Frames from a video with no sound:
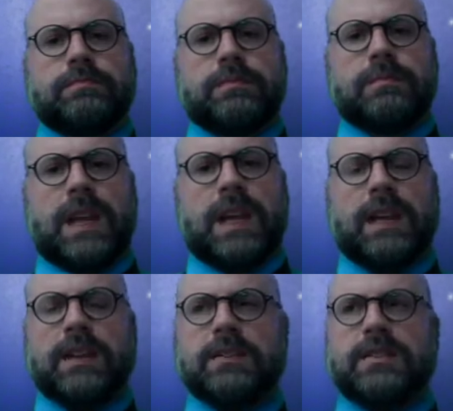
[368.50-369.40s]

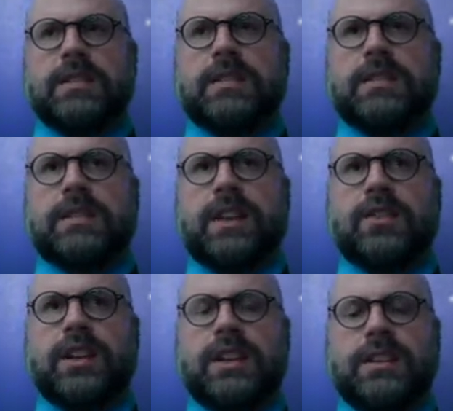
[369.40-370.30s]
And there
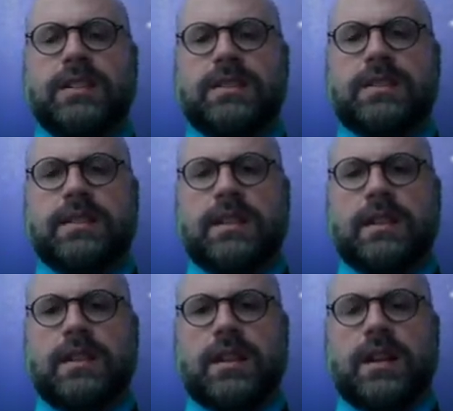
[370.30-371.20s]
is
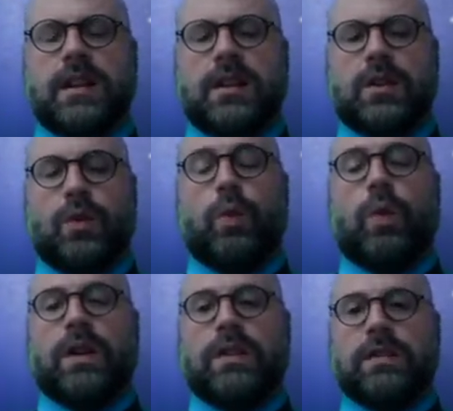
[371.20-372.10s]

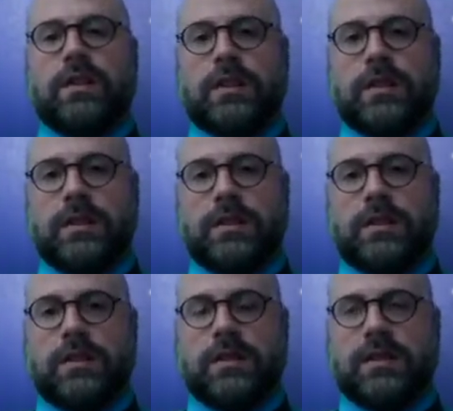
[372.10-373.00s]
one
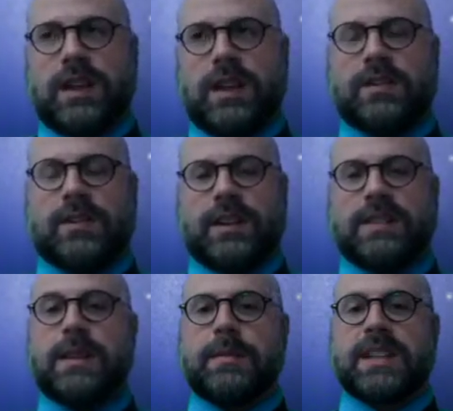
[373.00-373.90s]
character, and his
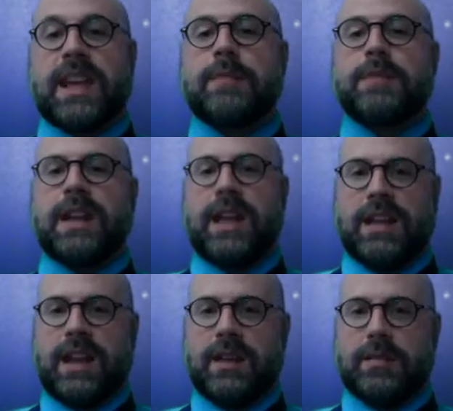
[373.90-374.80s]
name is Captain Ahab.